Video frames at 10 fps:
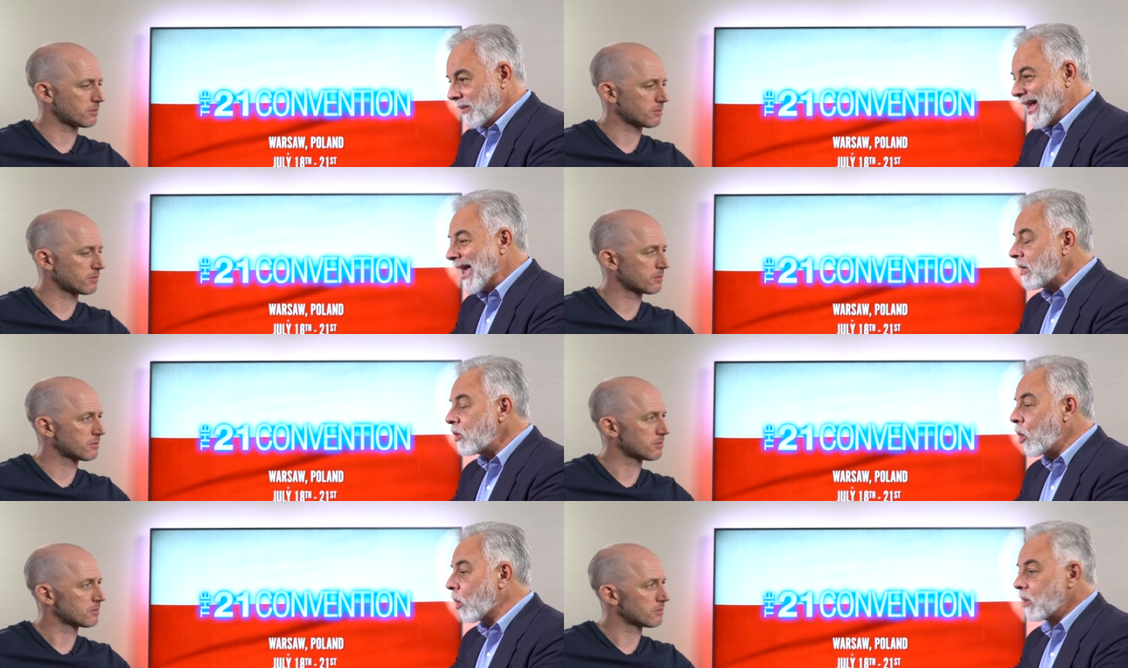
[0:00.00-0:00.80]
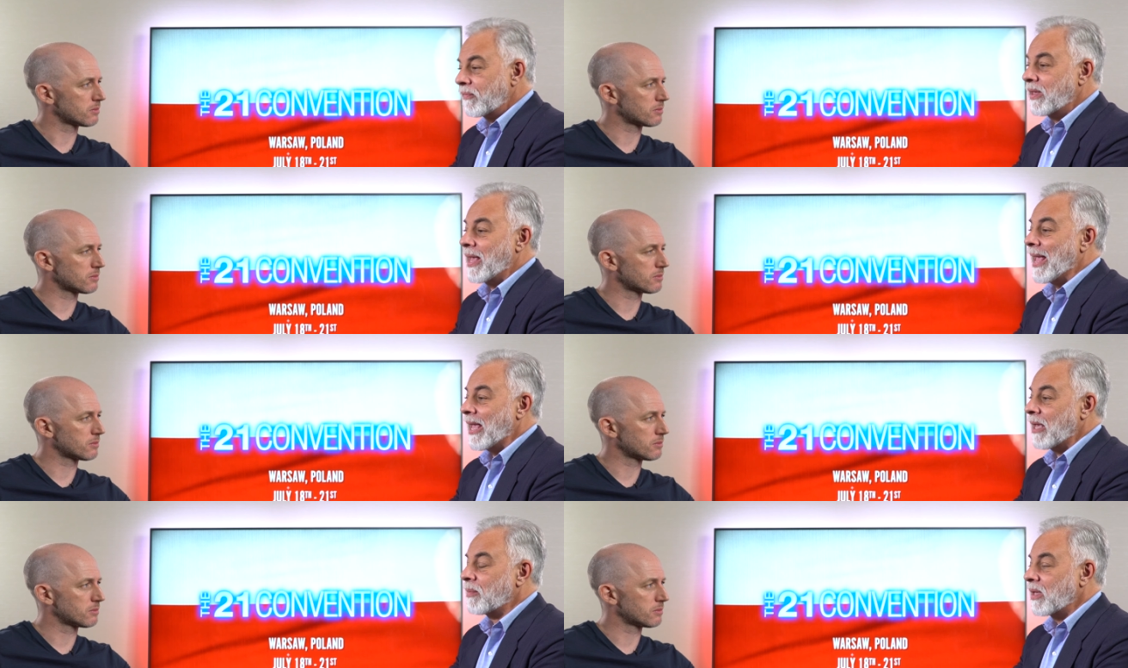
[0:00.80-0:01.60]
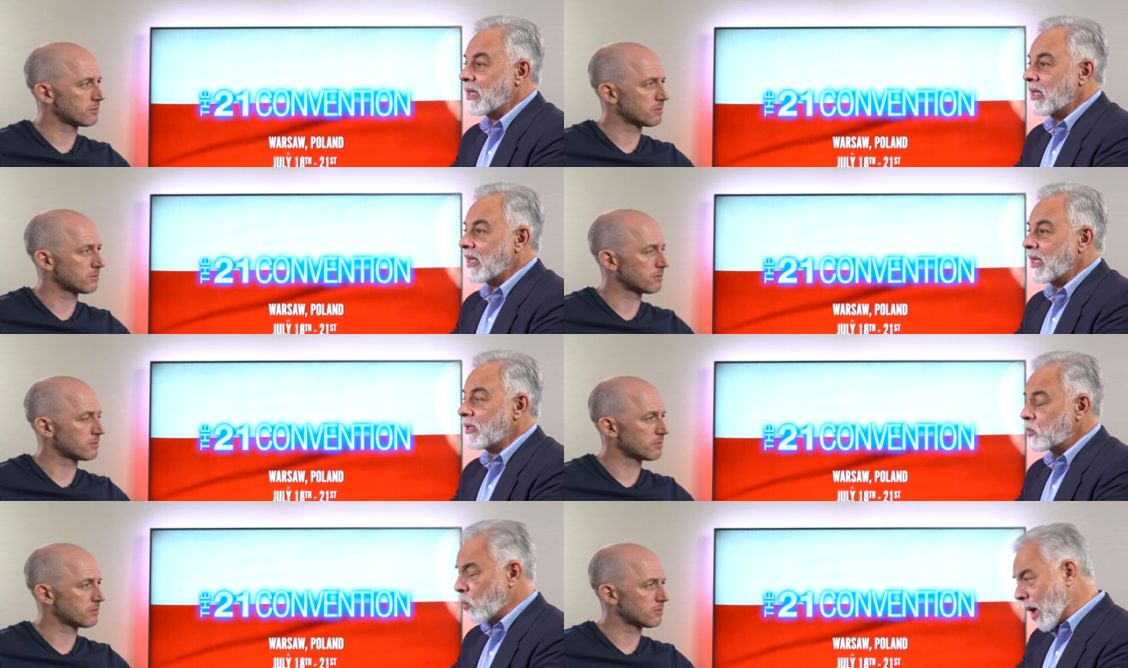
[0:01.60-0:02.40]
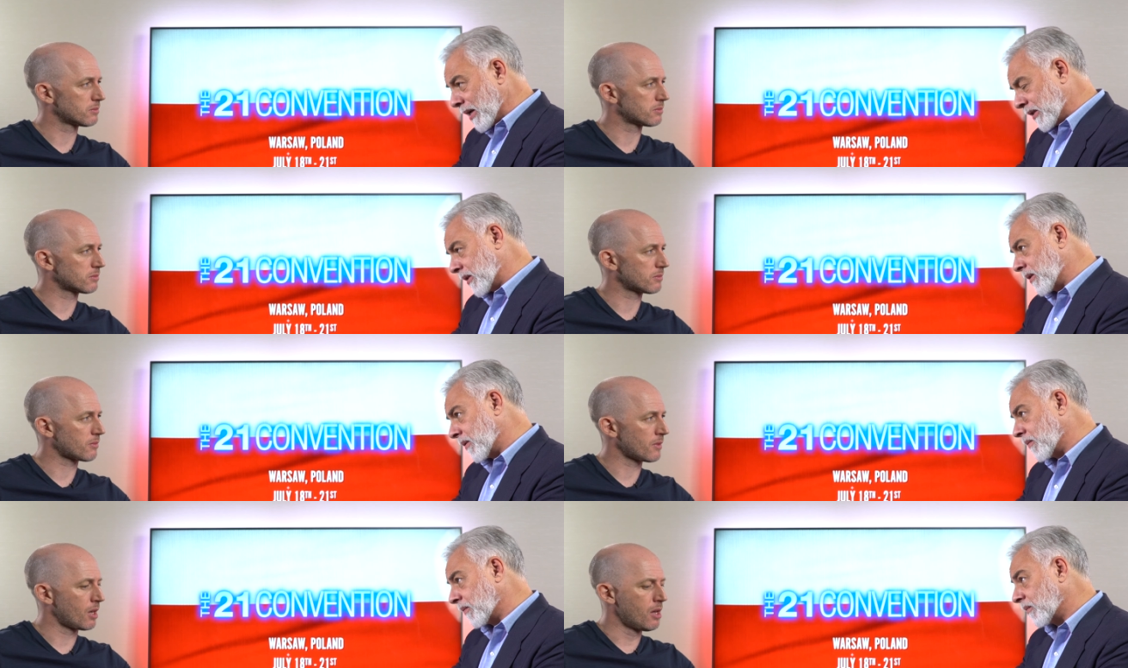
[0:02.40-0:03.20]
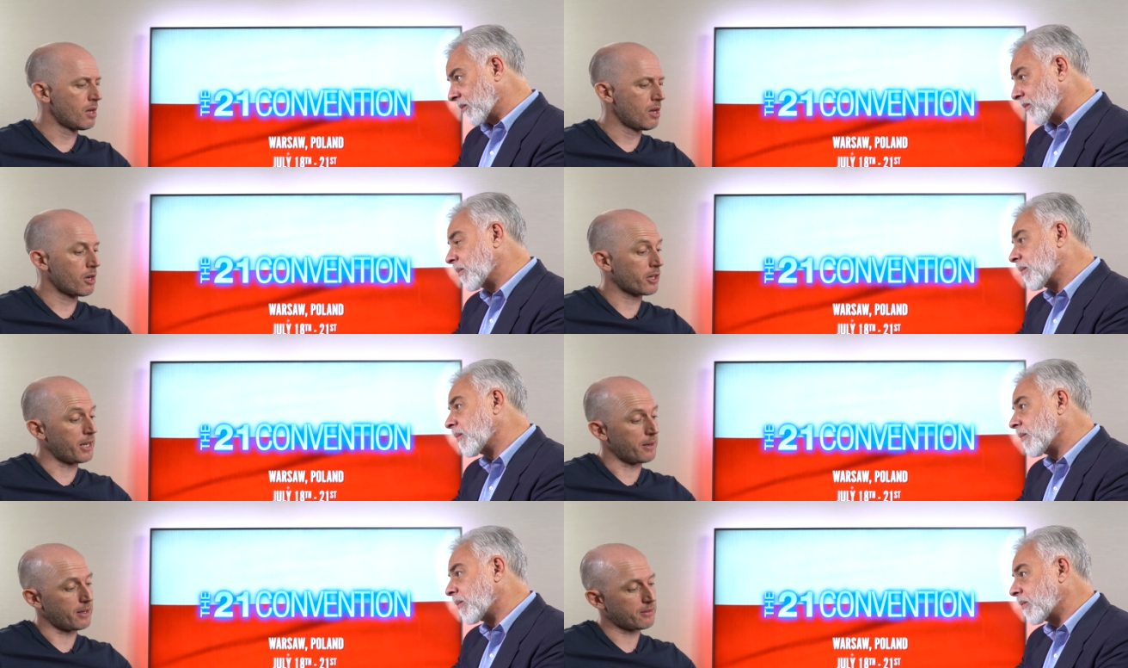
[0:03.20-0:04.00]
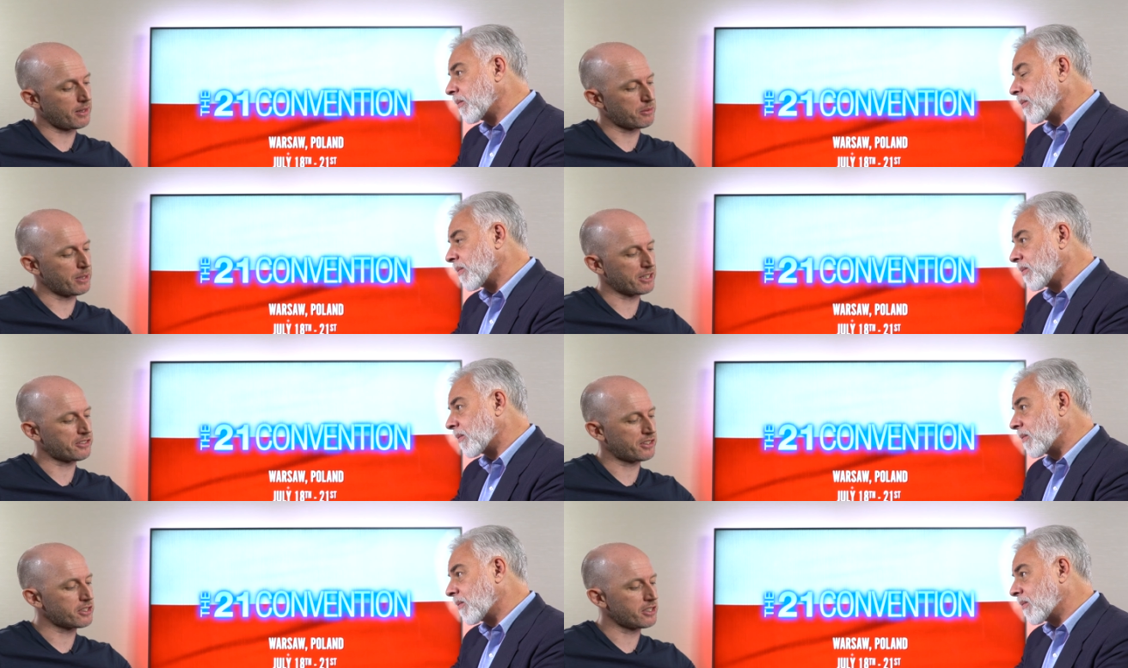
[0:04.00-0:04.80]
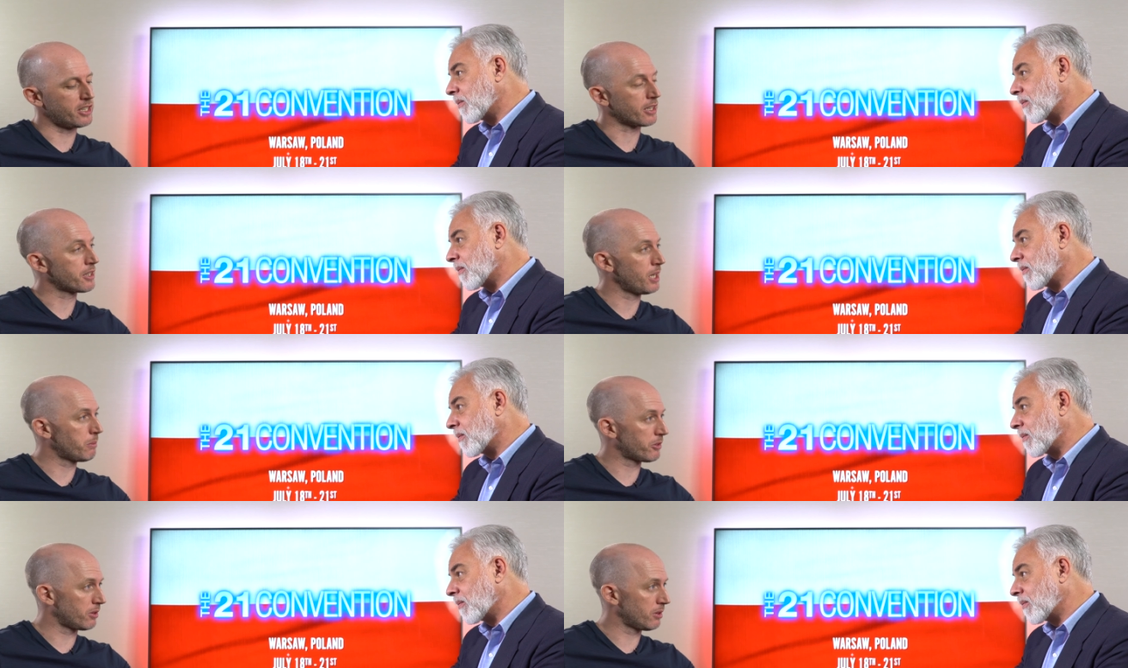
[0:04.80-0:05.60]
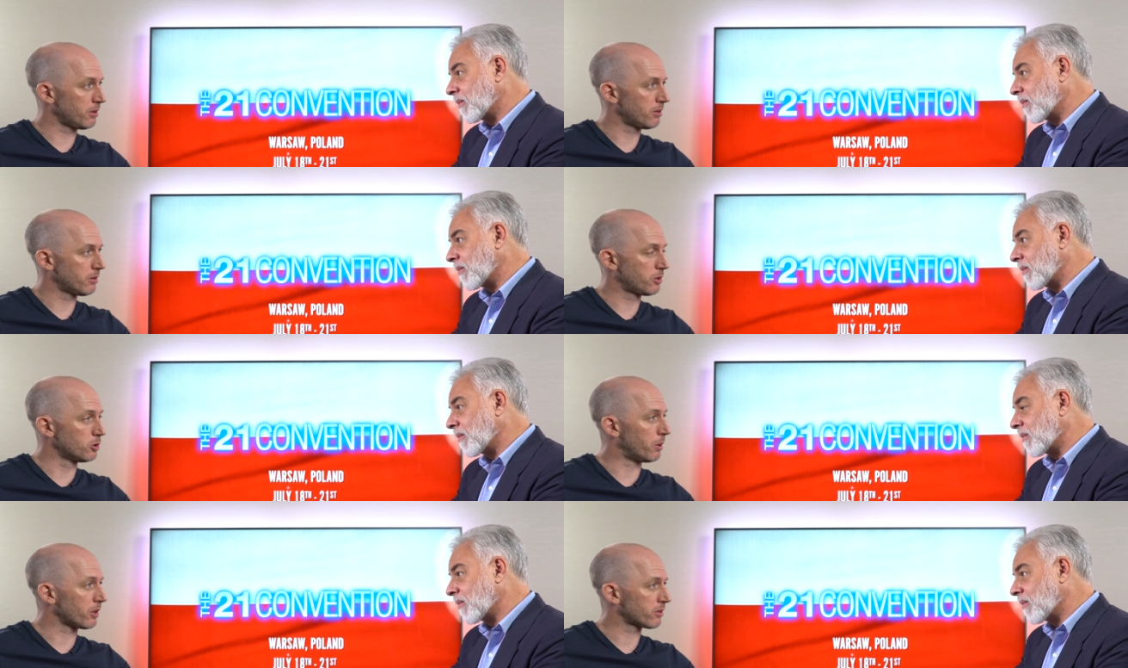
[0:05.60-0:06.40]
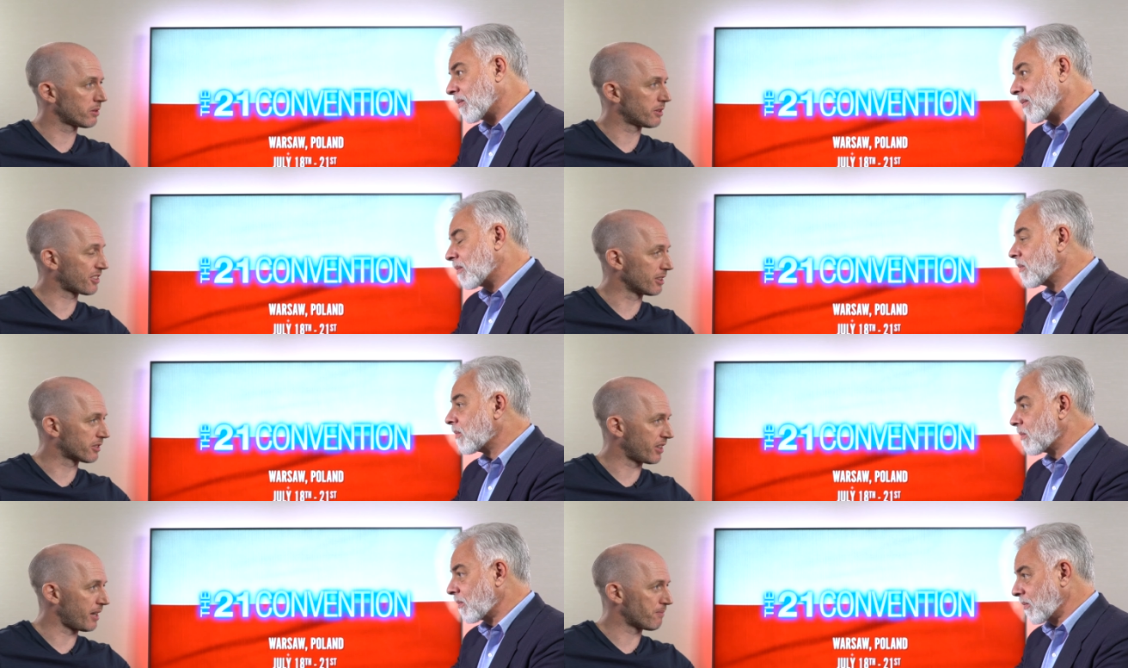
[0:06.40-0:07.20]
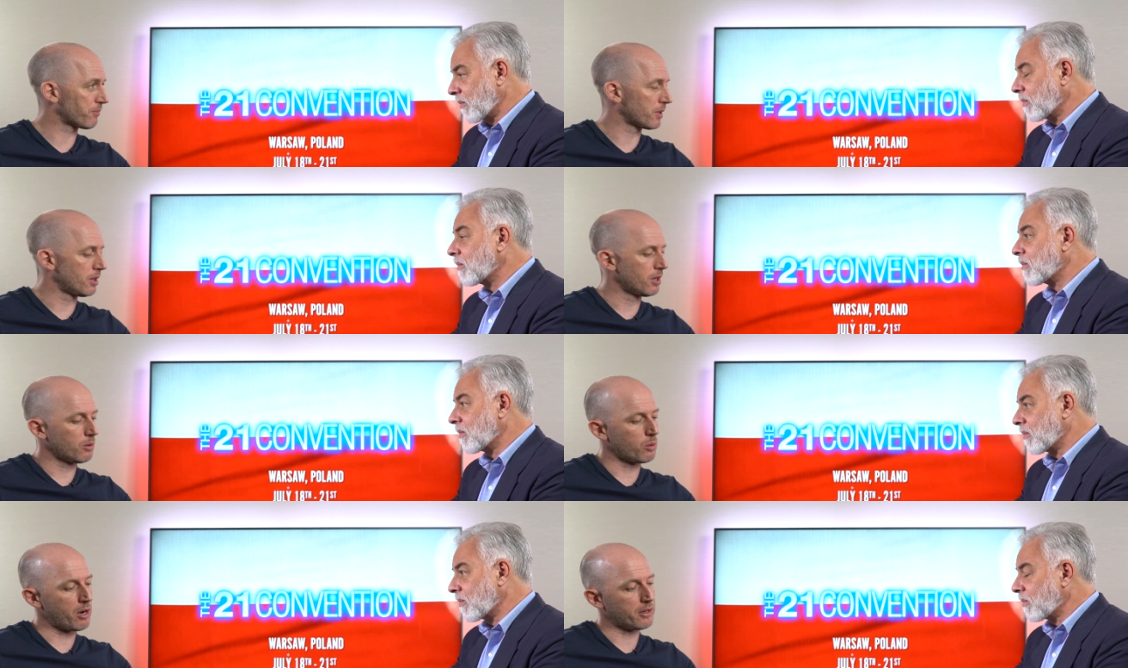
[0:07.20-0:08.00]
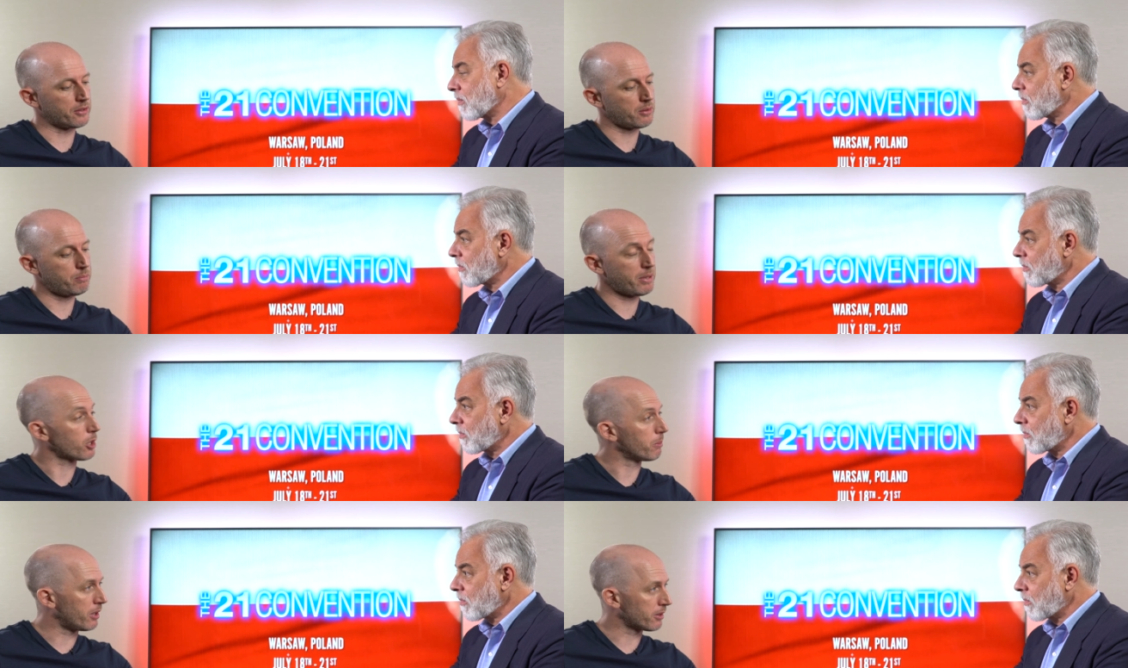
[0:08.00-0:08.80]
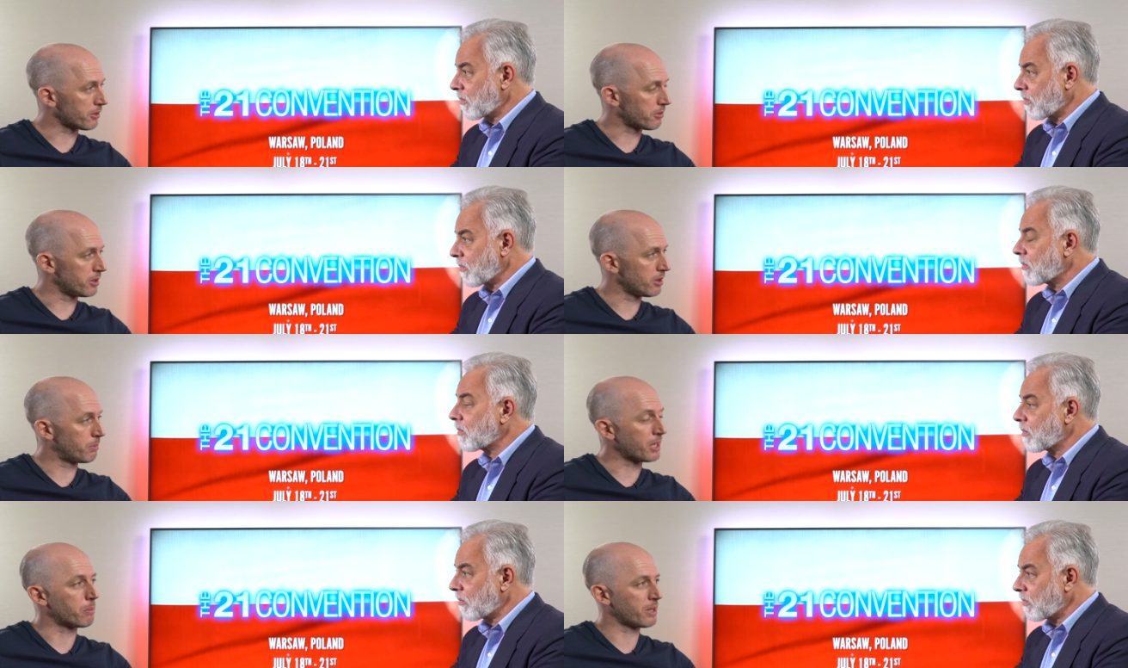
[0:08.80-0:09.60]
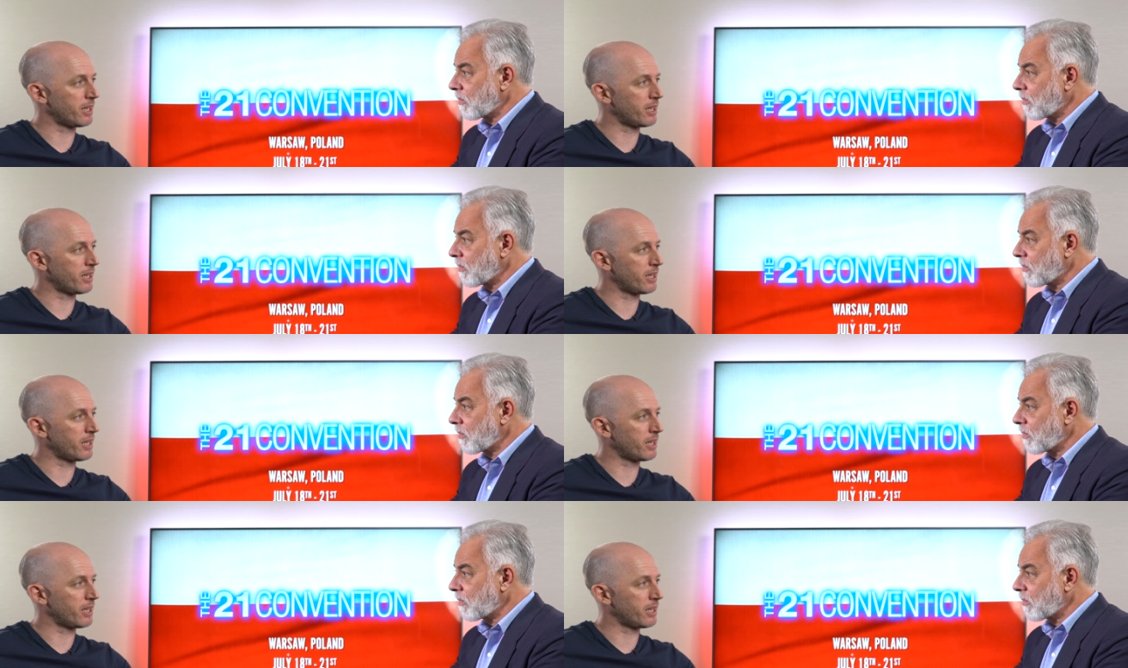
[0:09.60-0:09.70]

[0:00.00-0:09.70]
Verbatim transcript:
Speaker 1: The end goal of game is what?
Speaker 2: Okay, I have to make a distinction here. Game is a toolbox, a skill set whereas pickup artistry, being a